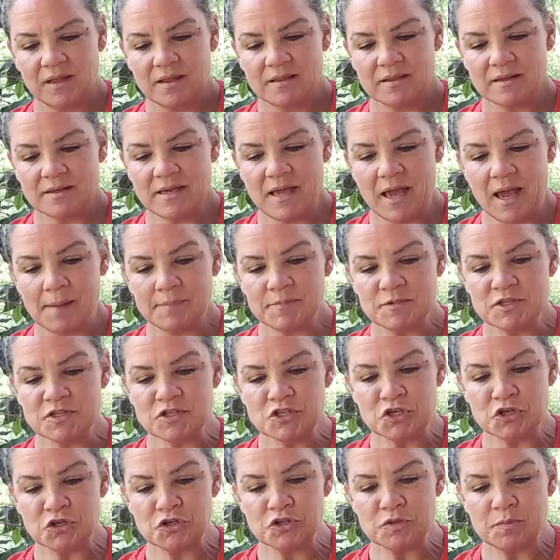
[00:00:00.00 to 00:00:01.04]
The captain
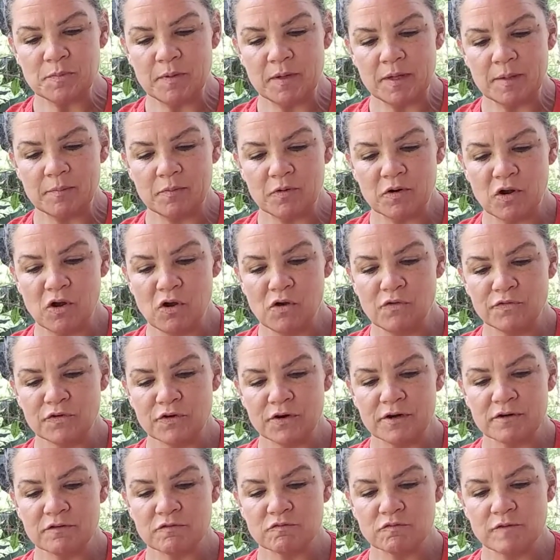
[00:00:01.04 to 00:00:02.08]
turned the paper over
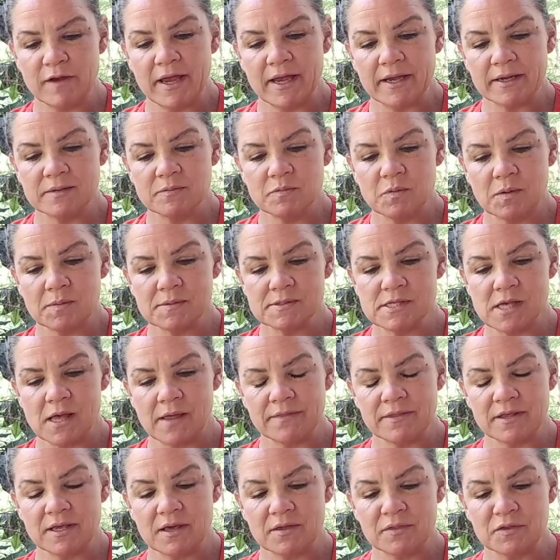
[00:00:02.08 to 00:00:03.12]
and read what was
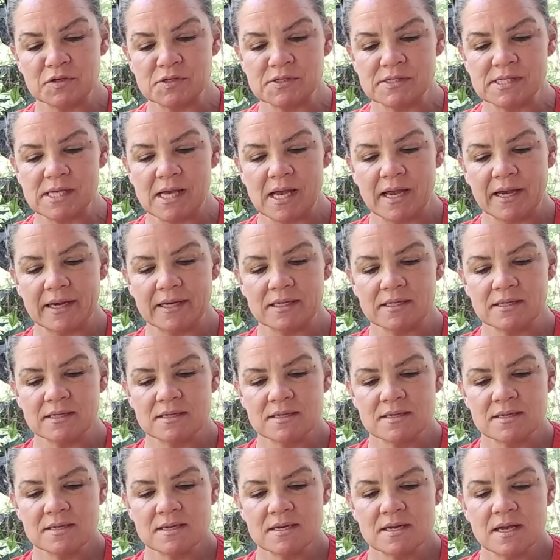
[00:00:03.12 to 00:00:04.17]
on the other side.
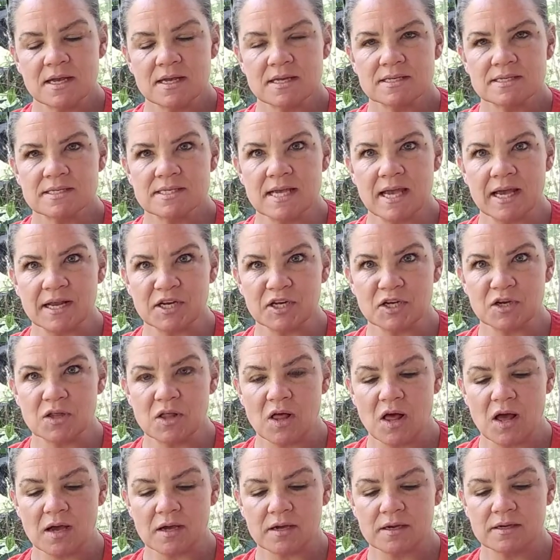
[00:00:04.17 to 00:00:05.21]
10
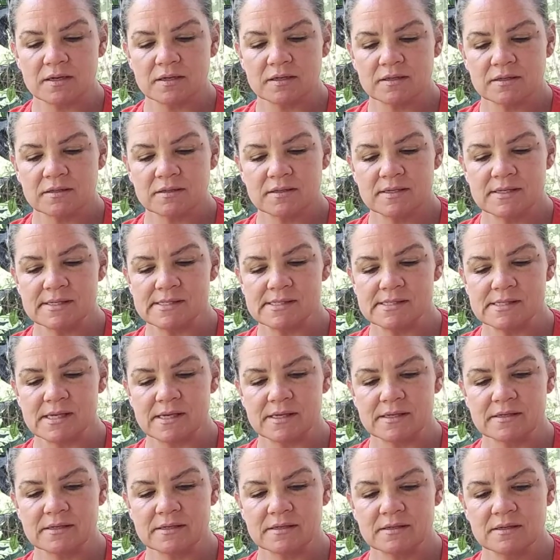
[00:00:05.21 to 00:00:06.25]
o'clock, he
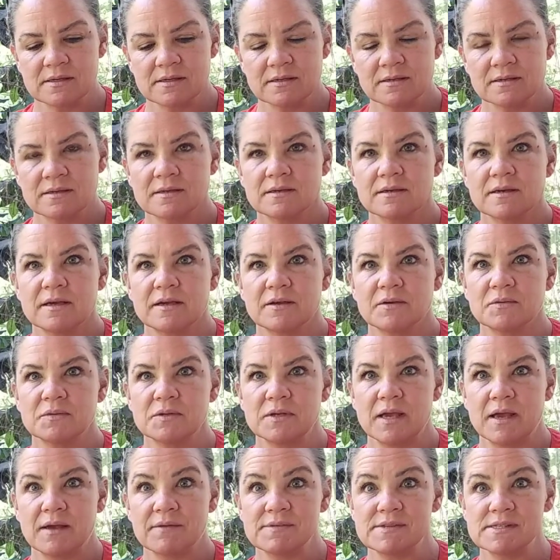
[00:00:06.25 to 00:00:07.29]
said. I only
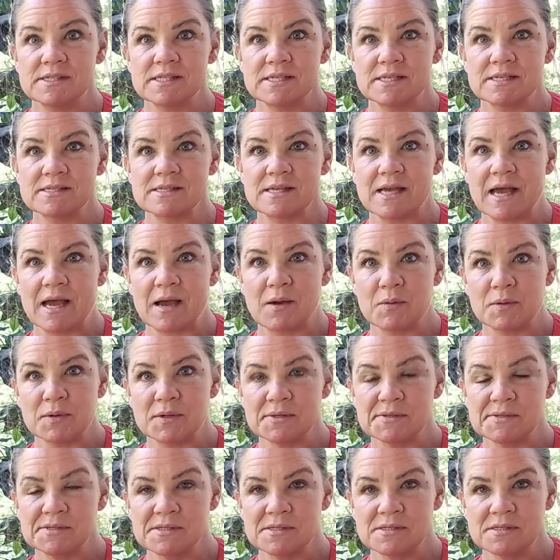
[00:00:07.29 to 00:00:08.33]
have 6
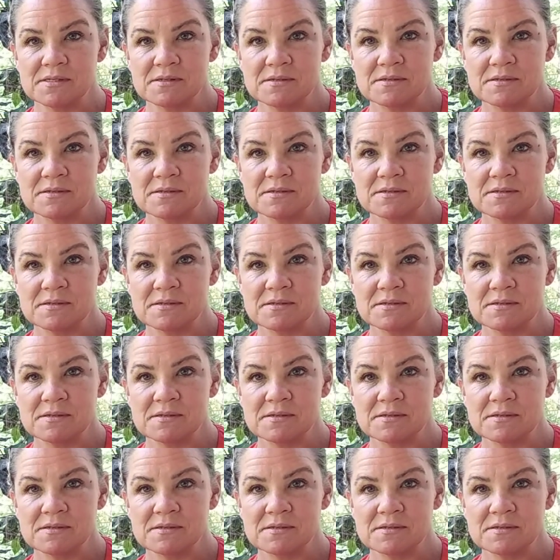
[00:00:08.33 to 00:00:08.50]
hours.